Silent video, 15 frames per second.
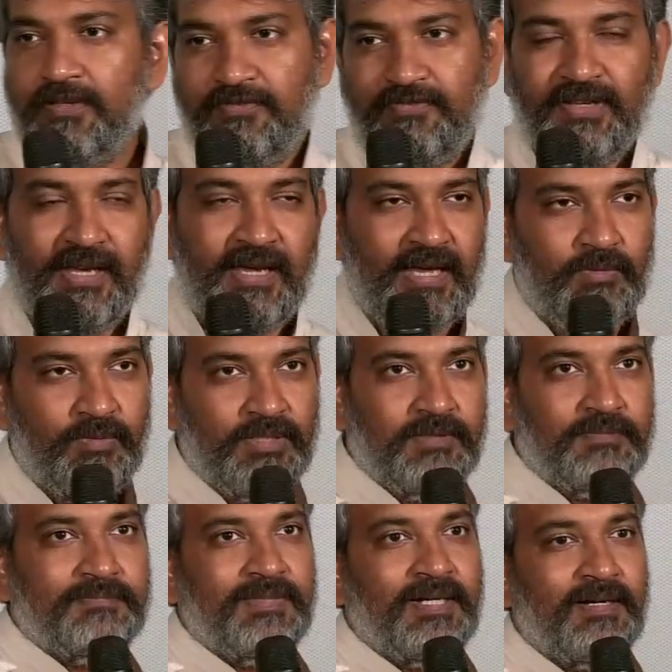If we have
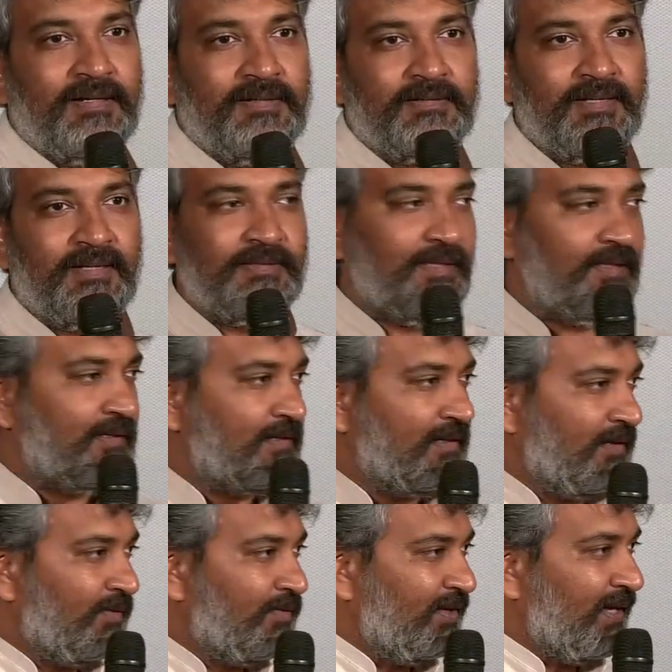
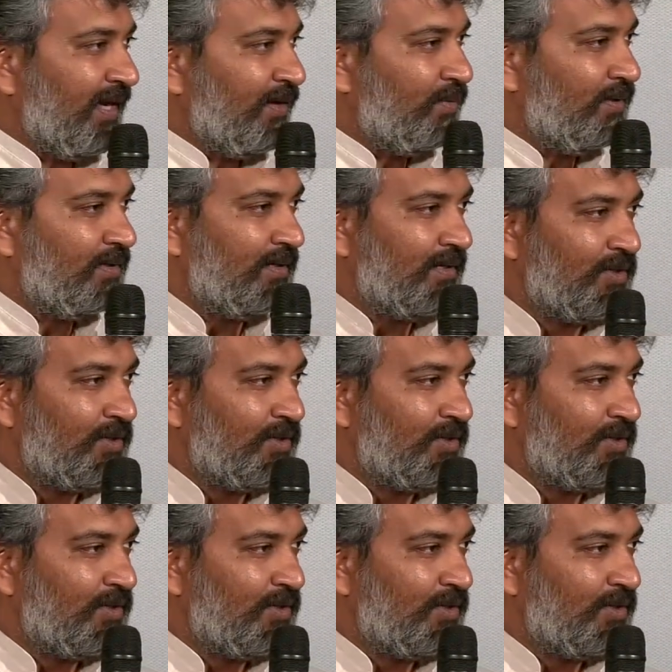we have a